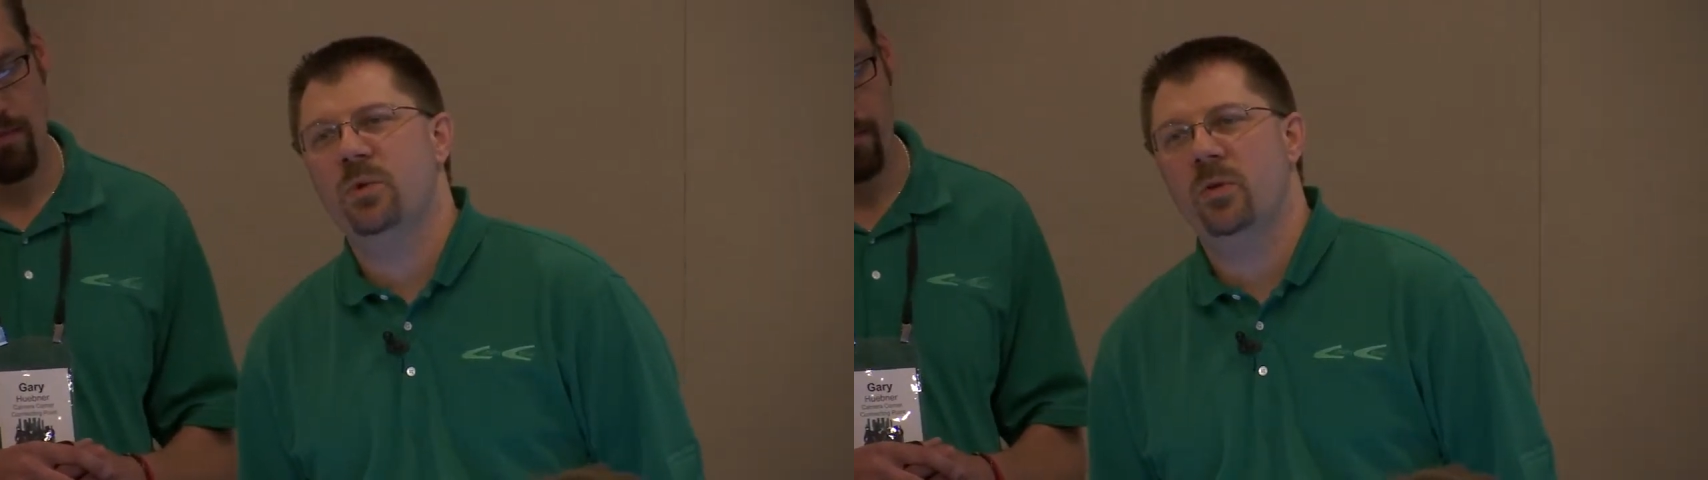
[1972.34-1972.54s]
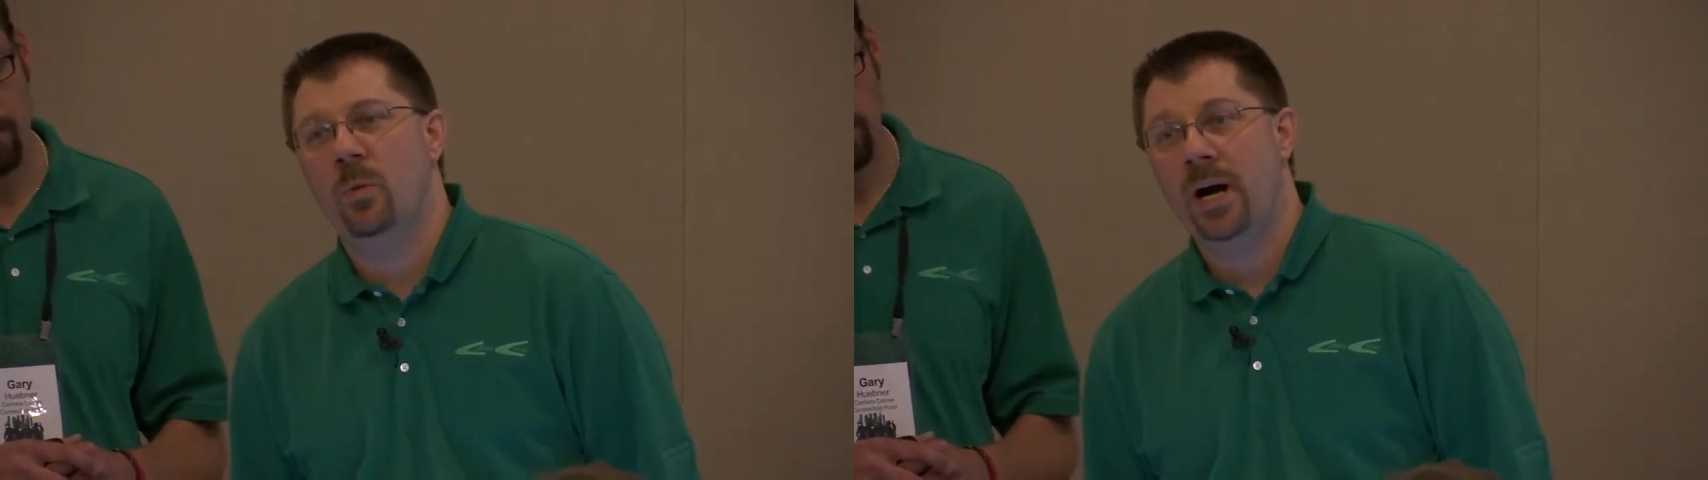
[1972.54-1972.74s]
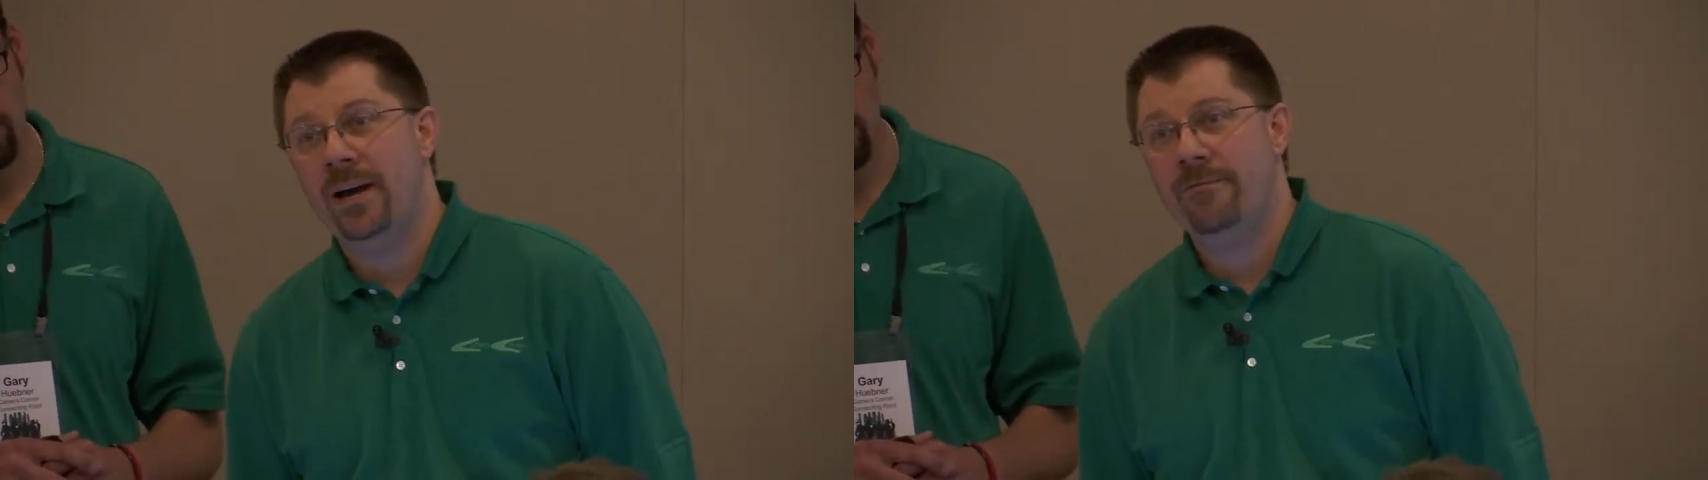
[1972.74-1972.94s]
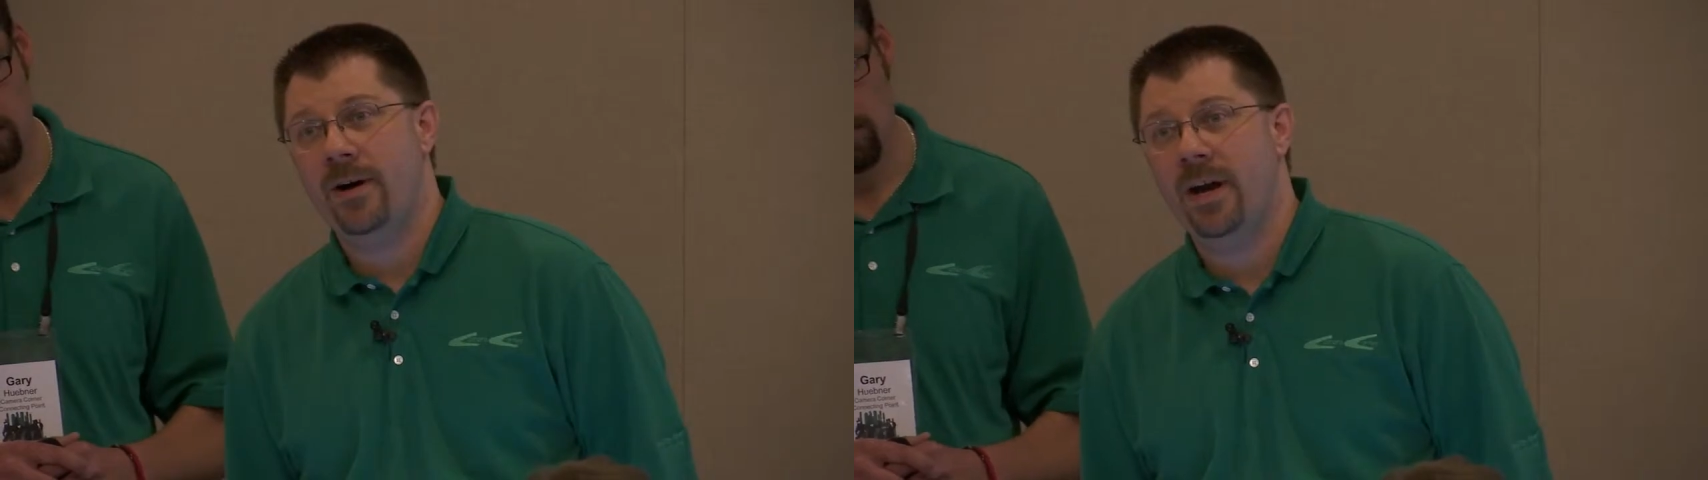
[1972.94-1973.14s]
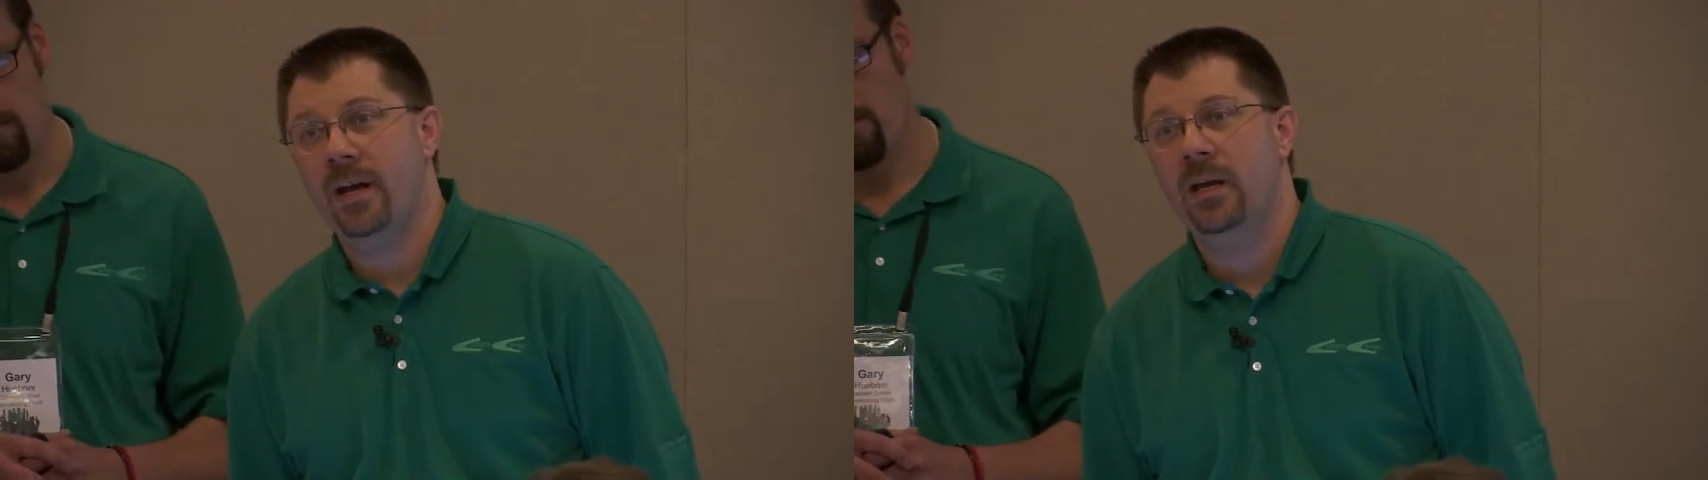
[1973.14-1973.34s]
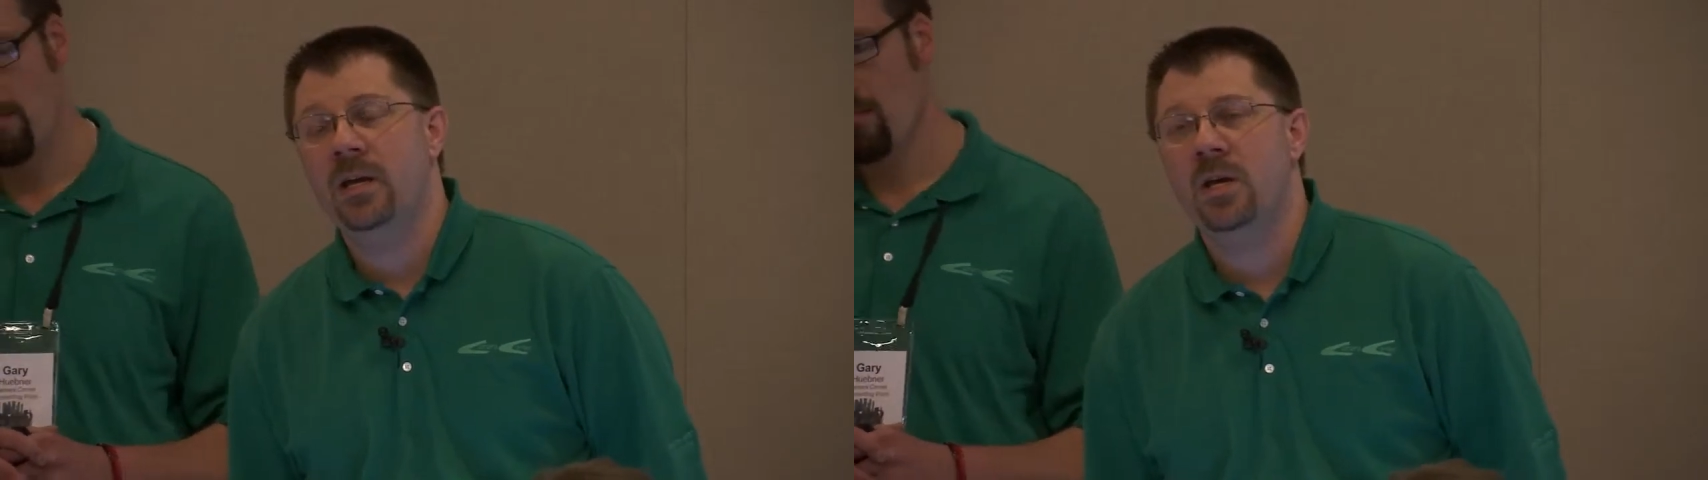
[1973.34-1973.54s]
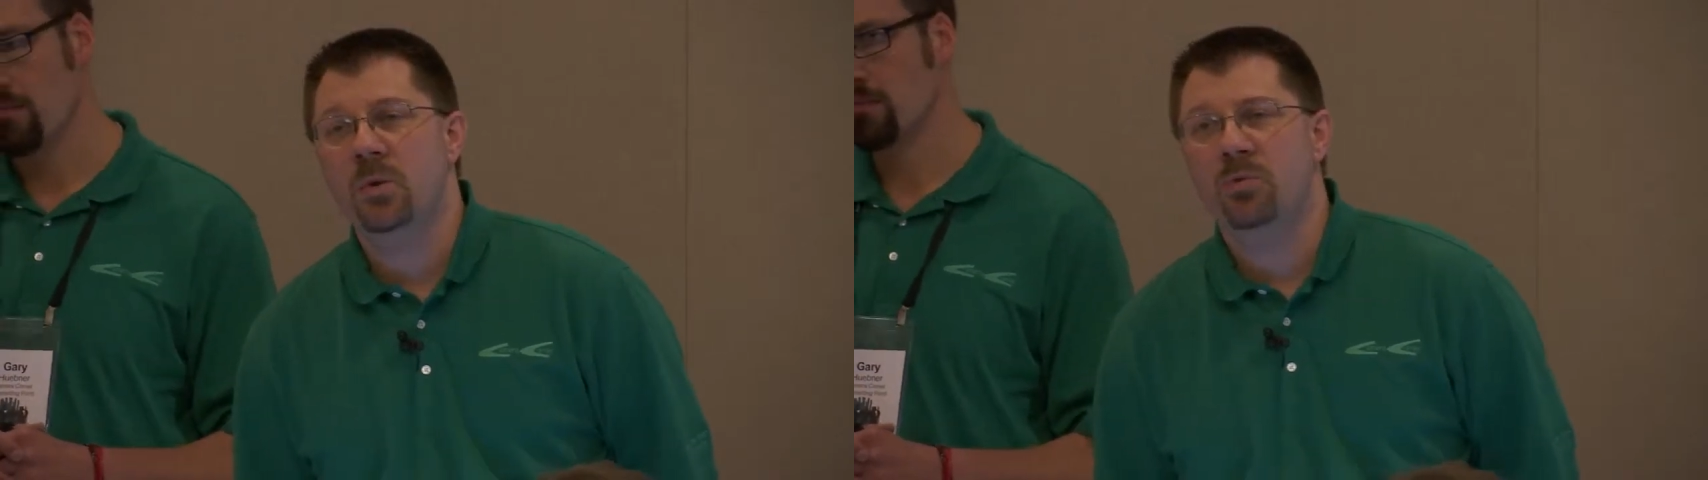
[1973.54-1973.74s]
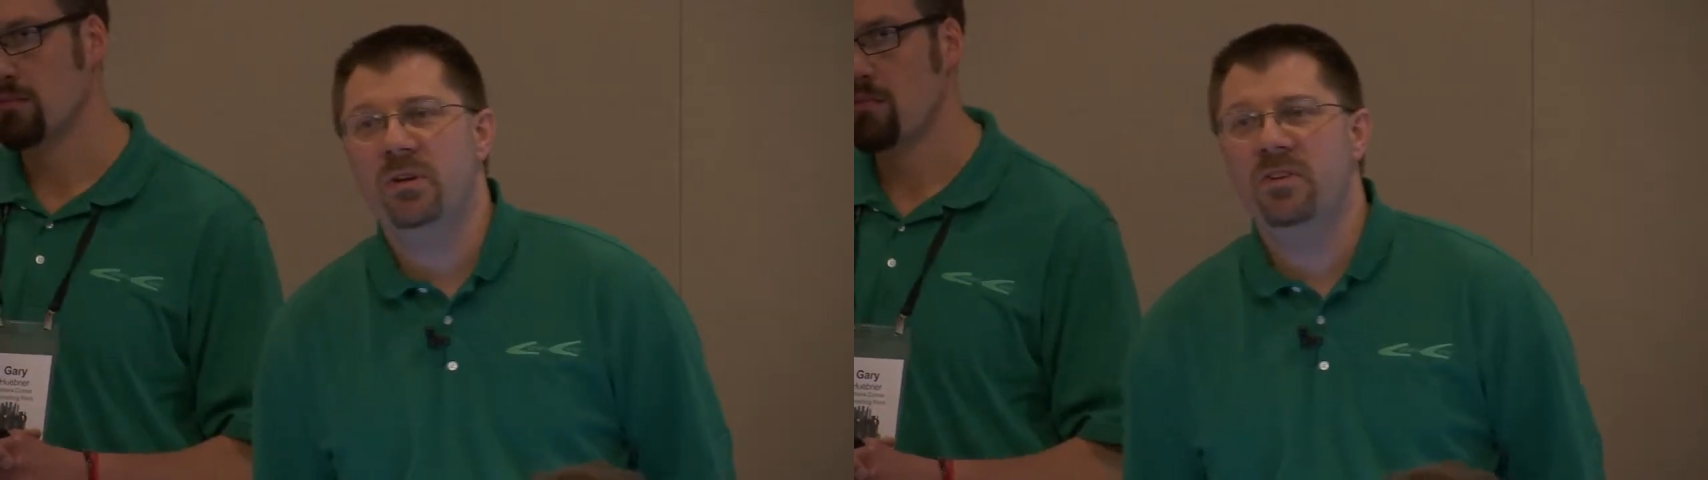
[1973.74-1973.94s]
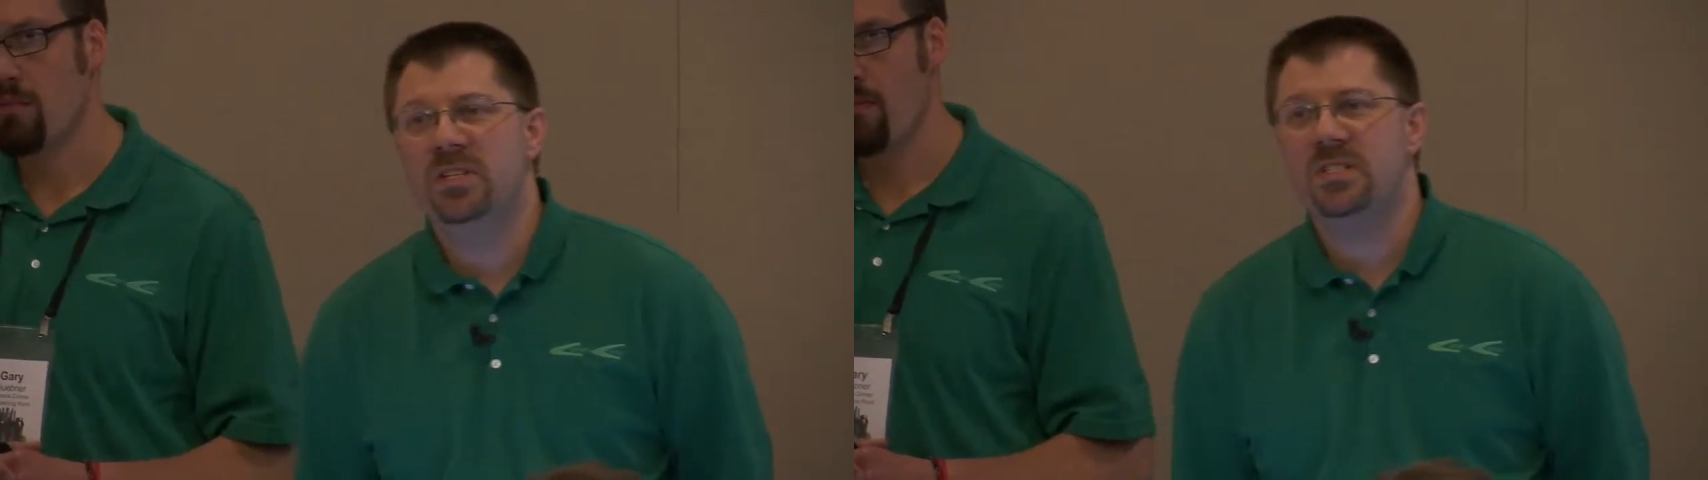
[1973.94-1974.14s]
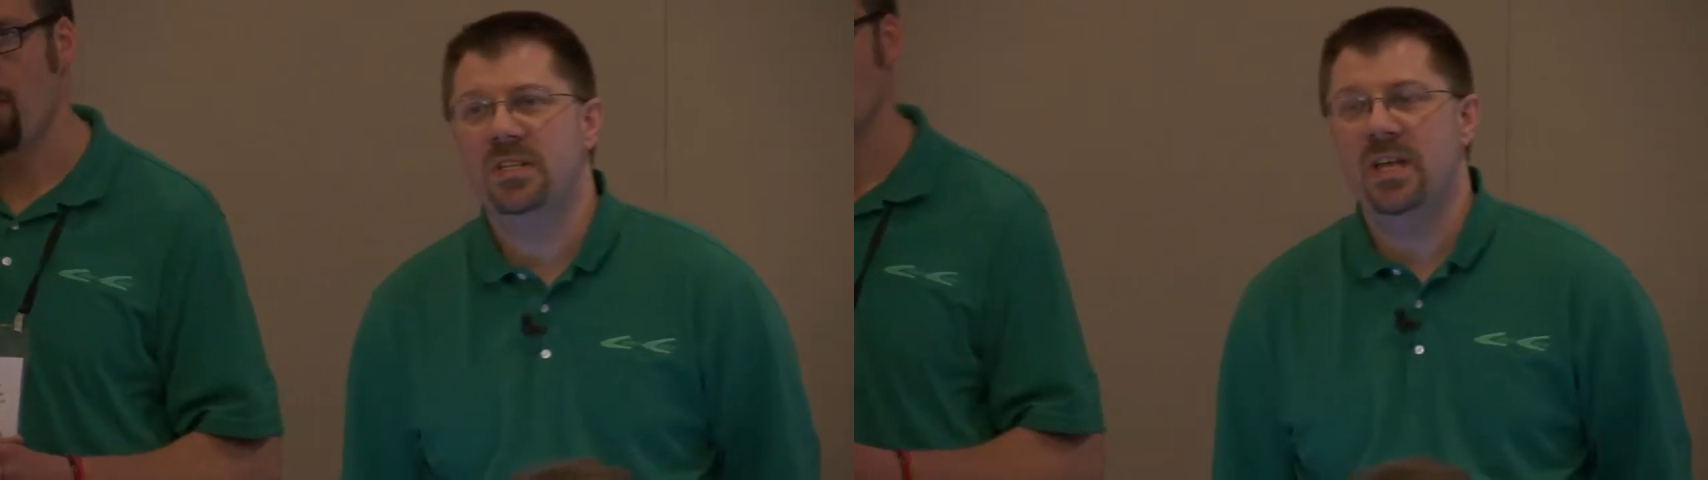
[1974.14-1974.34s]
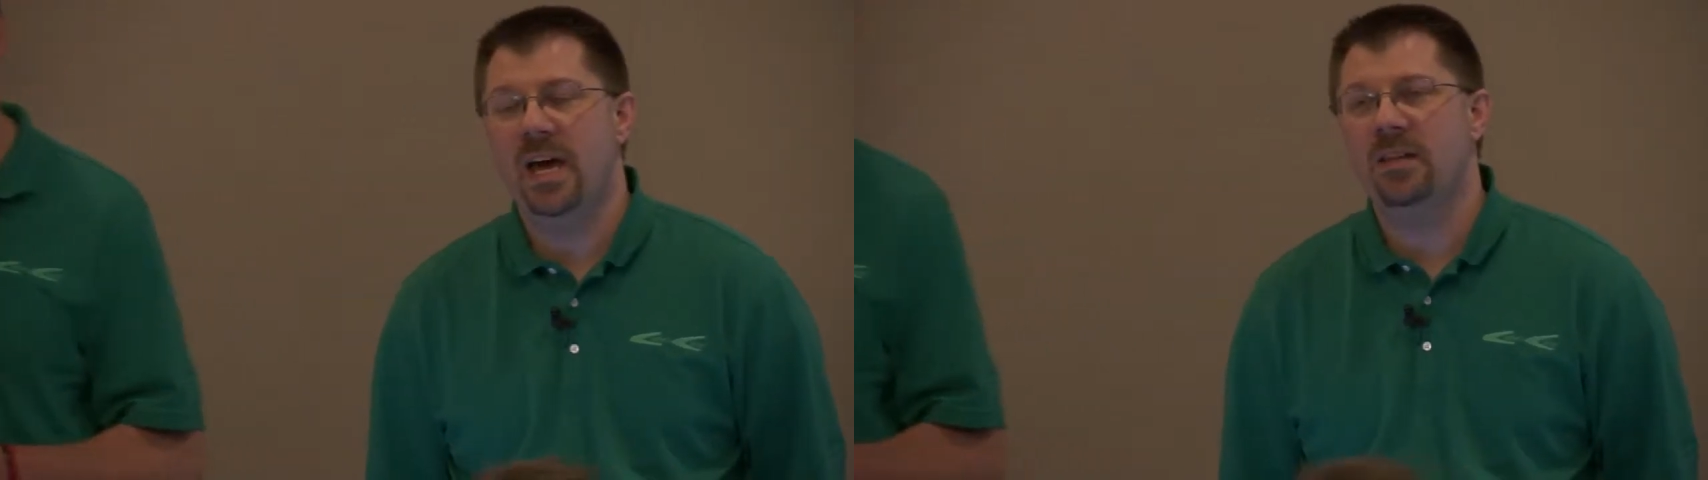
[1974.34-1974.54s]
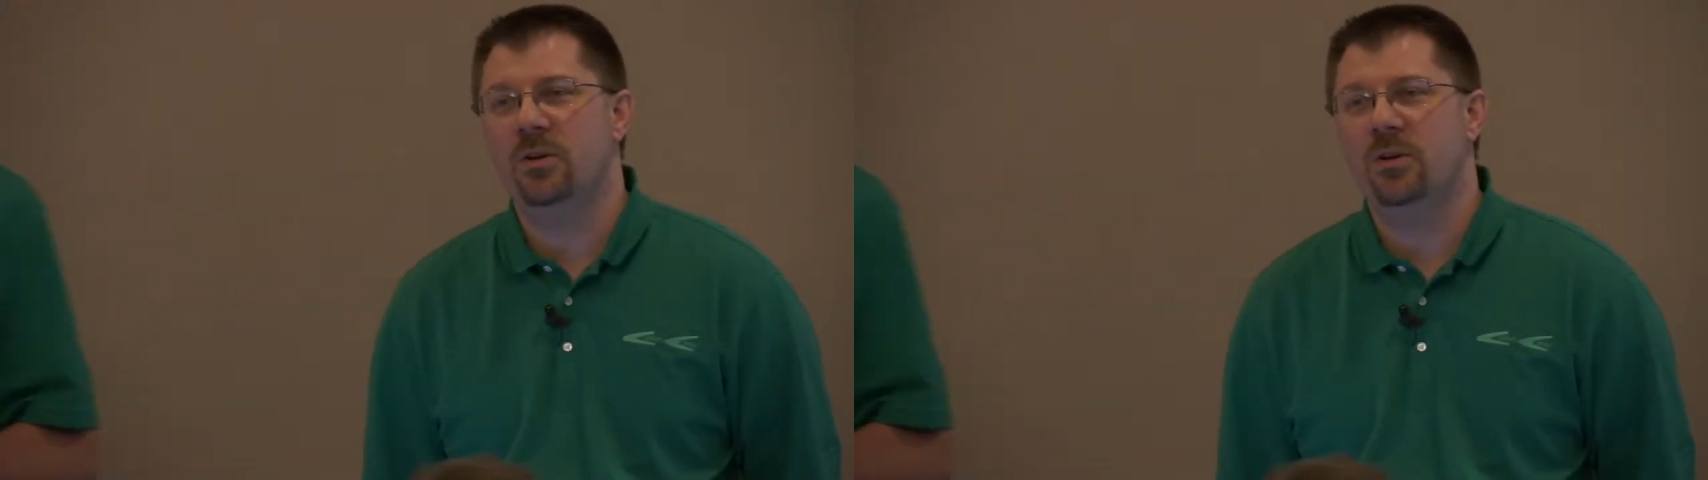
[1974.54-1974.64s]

with Wi-Fi. Previous to that,